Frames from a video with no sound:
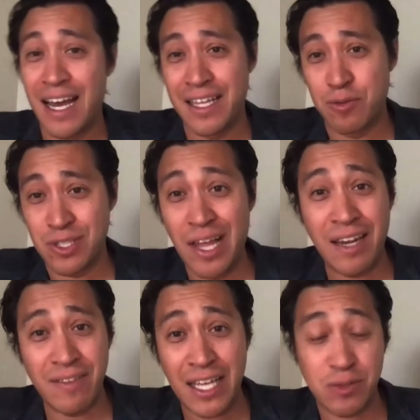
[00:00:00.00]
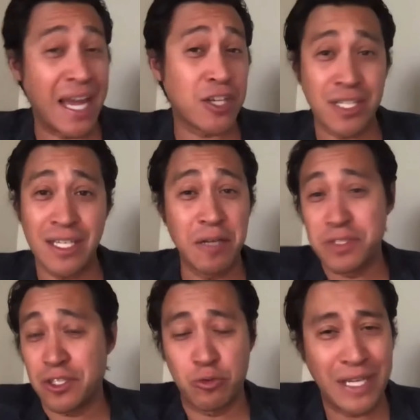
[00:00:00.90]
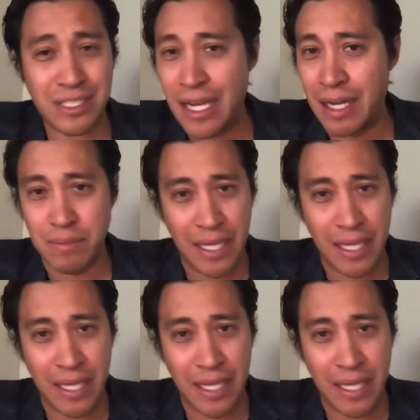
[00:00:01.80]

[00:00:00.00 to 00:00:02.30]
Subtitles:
There was a lot of that. So actually, it was a great time,